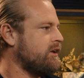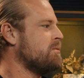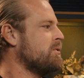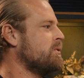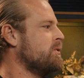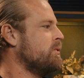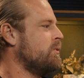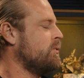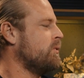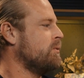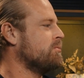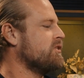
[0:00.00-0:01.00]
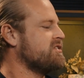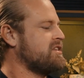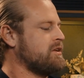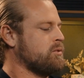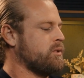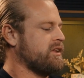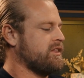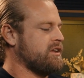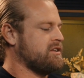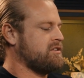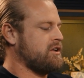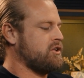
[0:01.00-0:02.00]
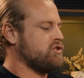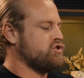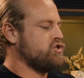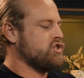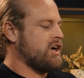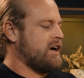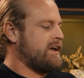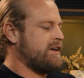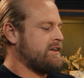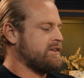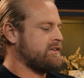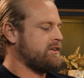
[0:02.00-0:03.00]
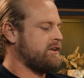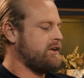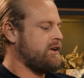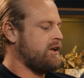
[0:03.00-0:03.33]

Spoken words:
people who will present with this giant,